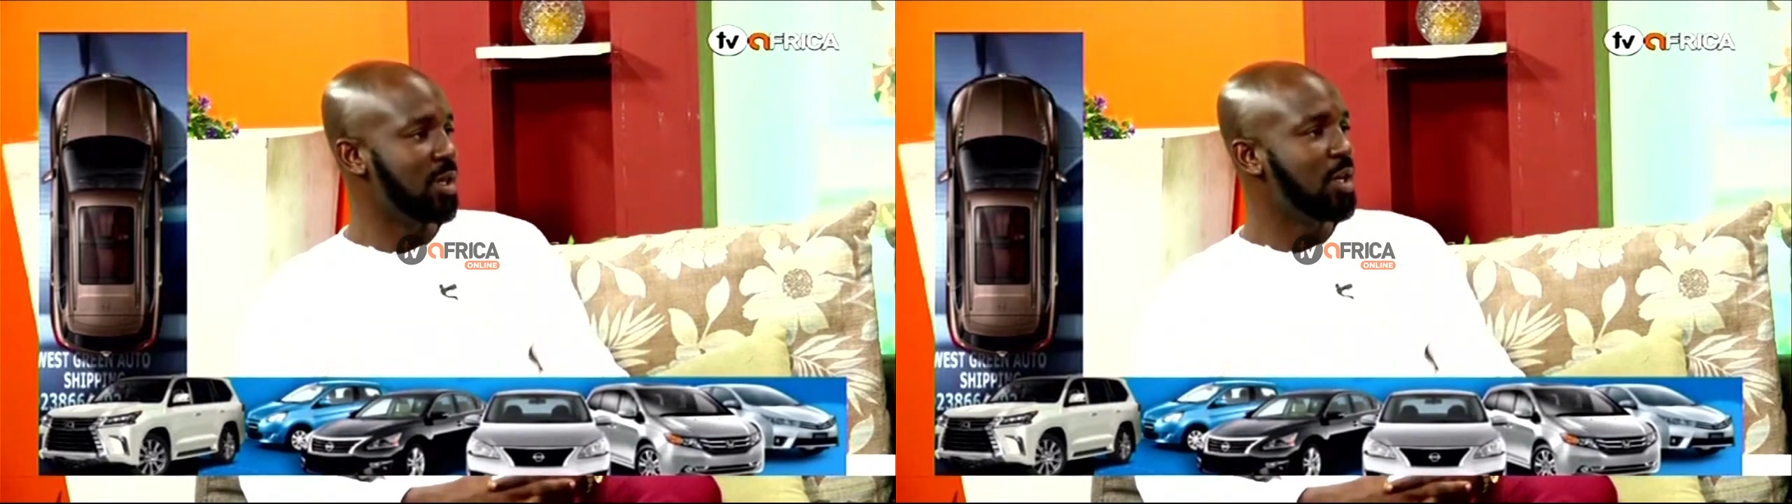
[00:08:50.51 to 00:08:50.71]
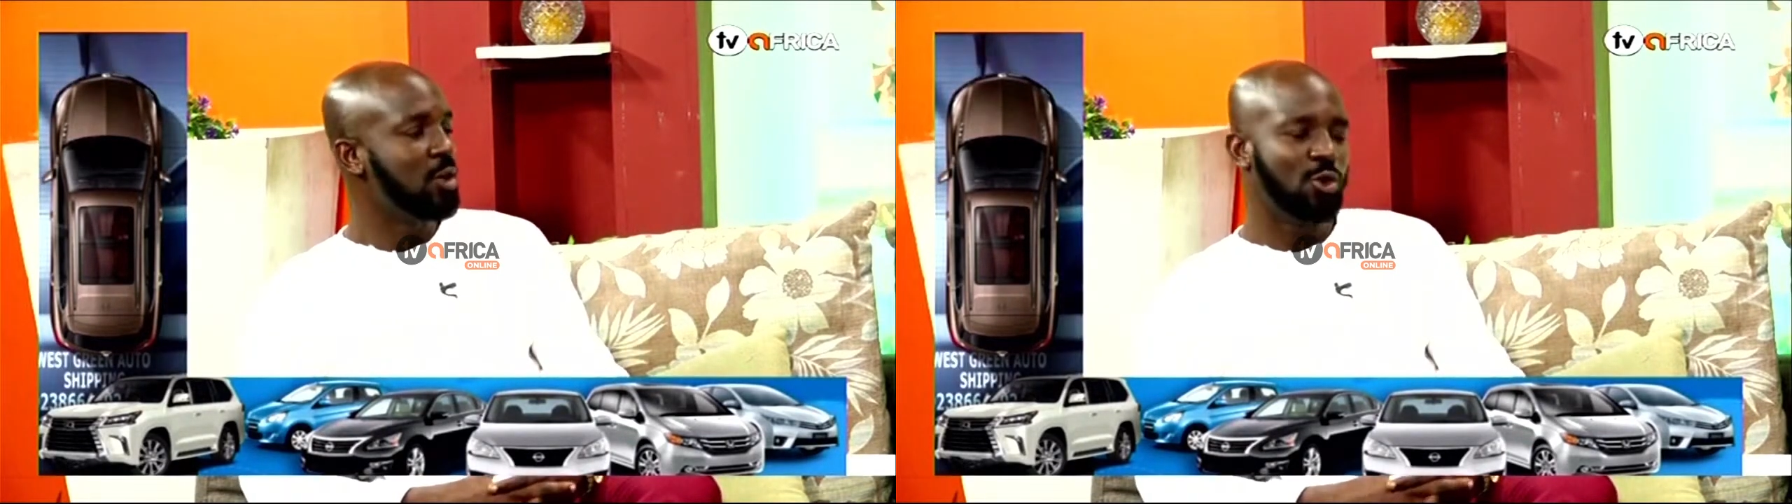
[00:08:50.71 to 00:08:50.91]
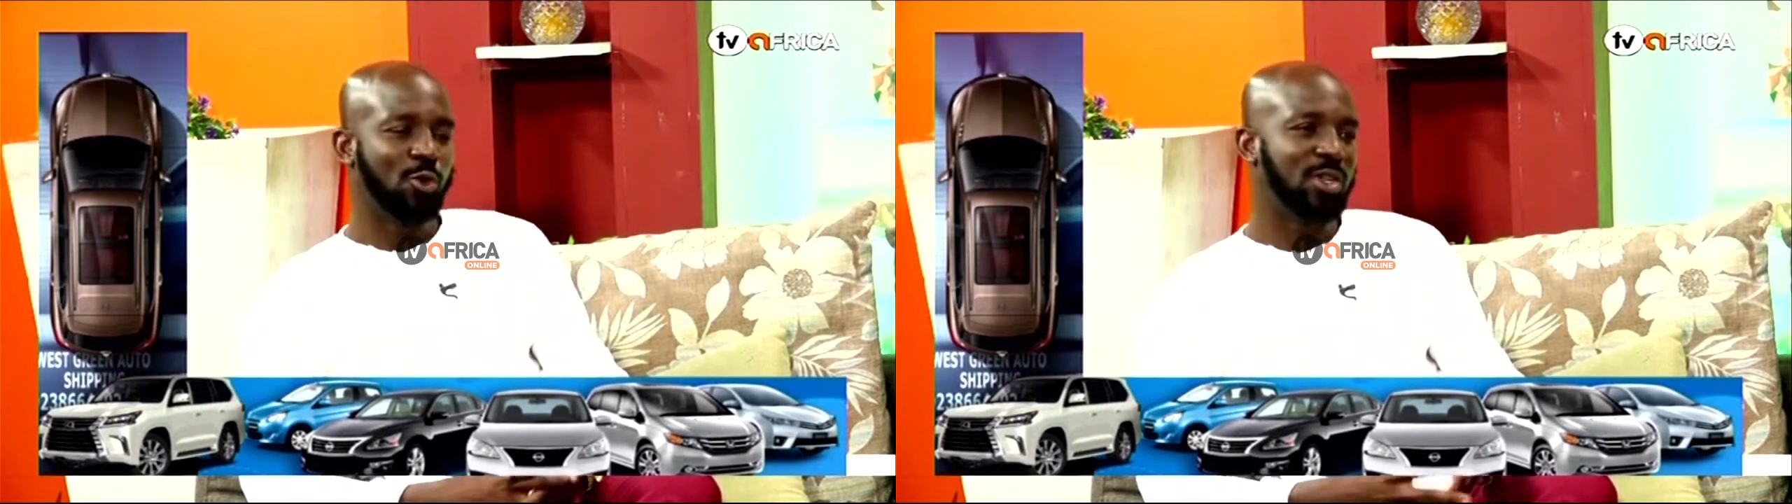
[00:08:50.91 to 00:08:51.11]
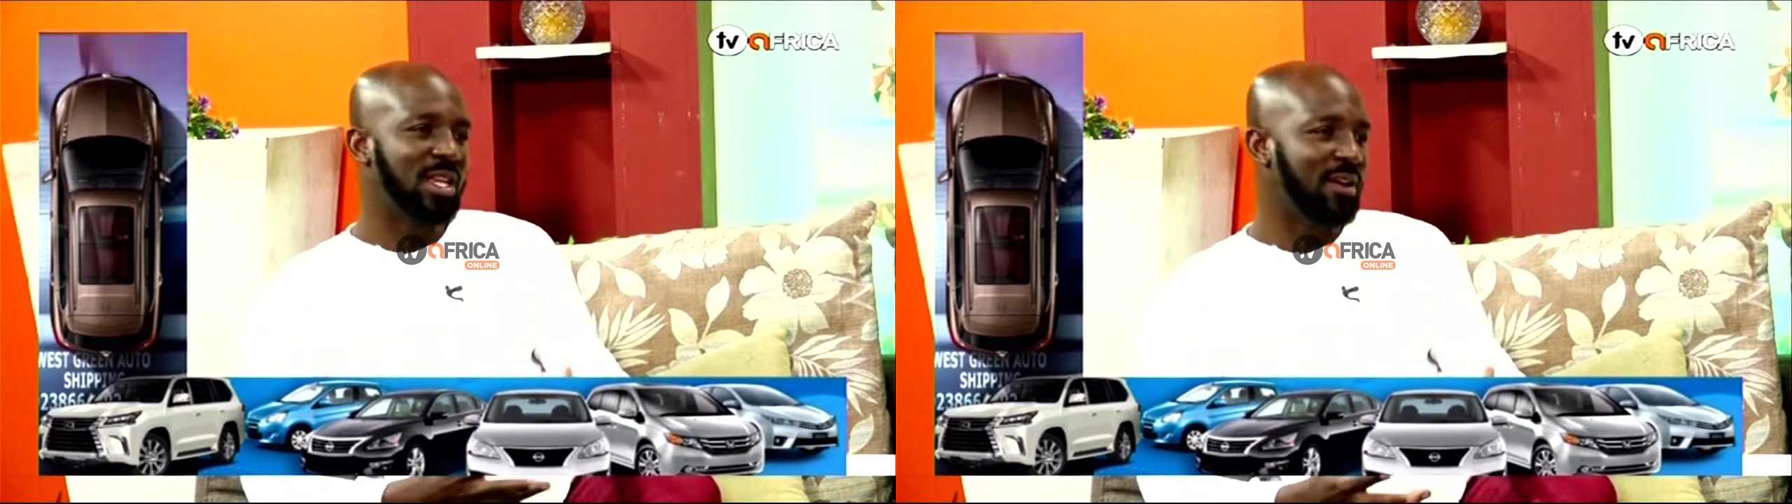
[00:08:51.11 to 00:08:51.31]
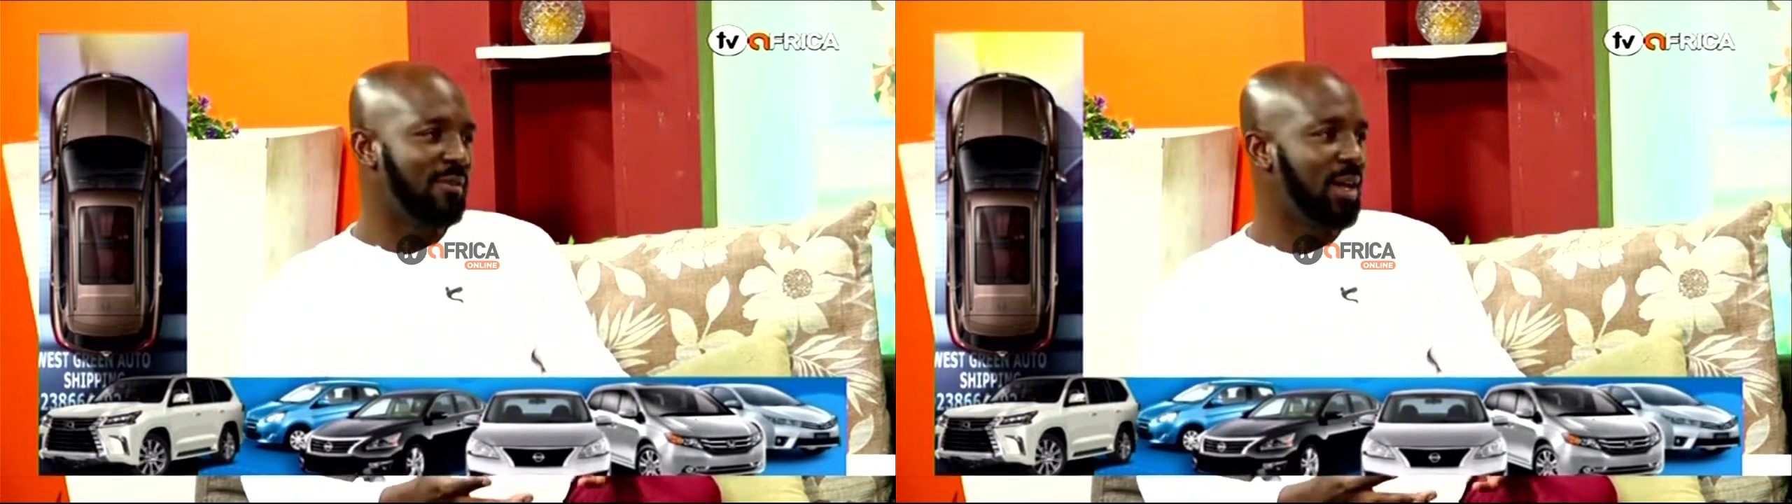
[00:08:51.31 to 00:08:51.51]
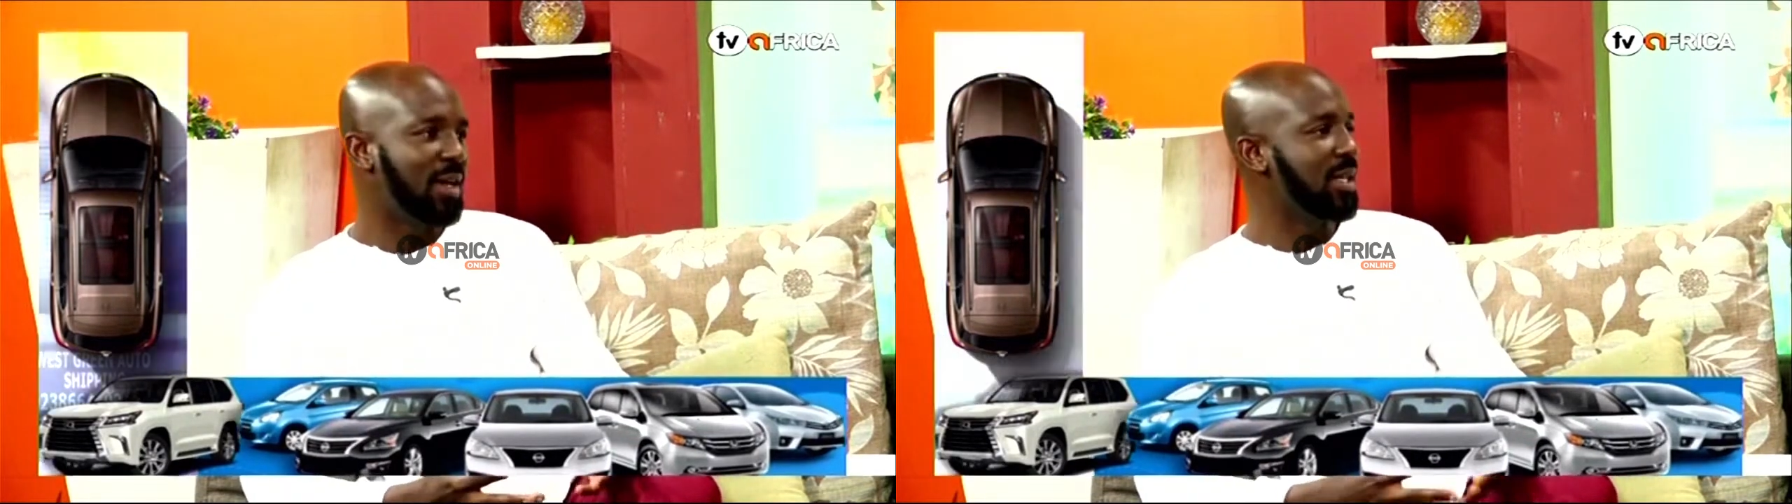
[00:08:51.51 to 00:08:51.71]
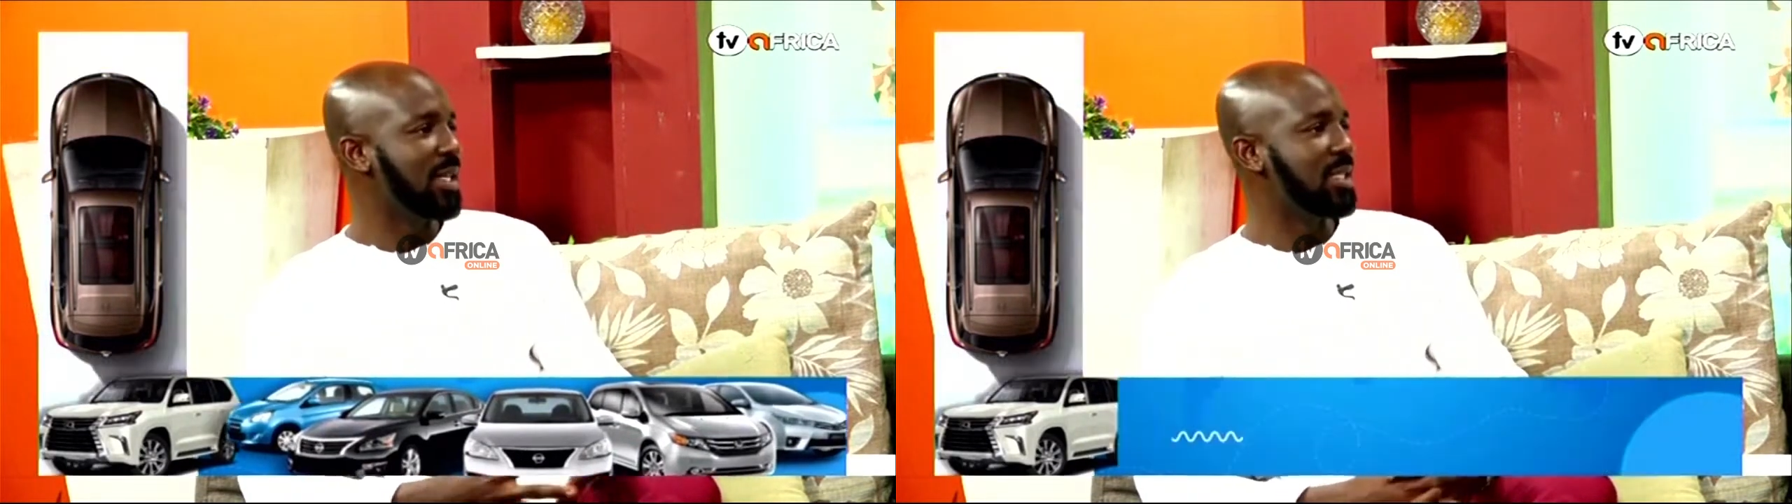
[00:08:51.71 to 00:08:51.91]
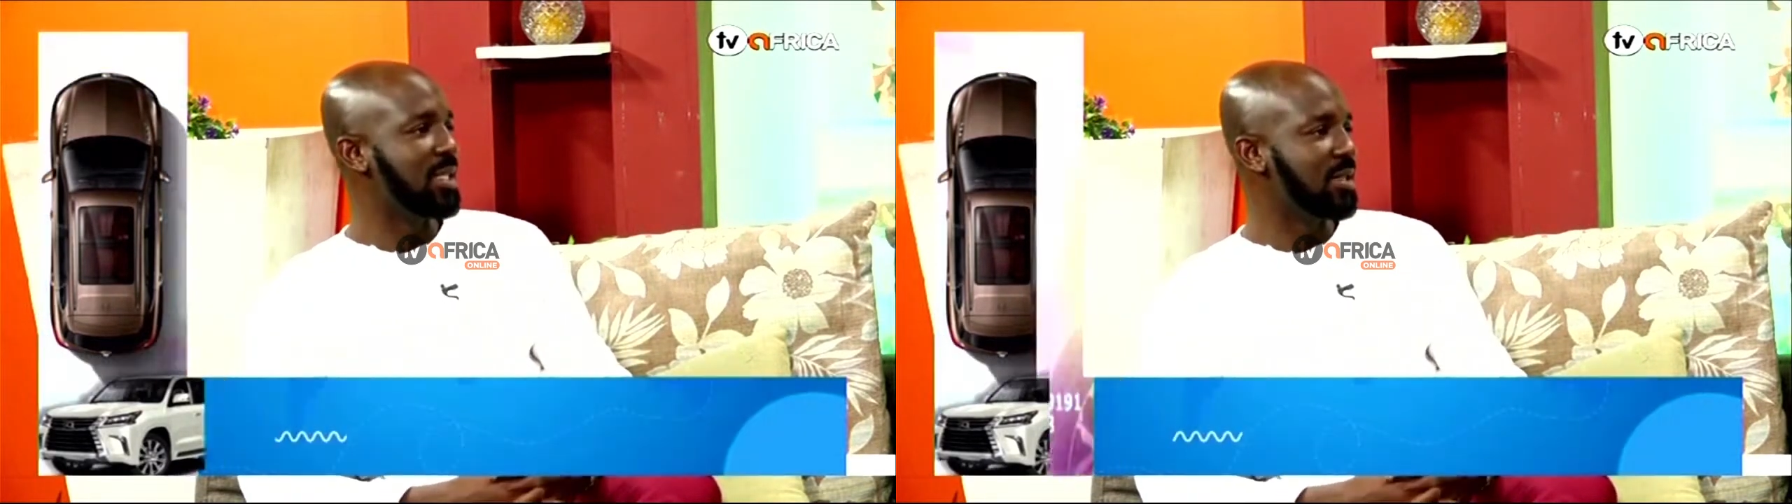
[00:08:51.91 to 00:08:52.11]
So whatever it is,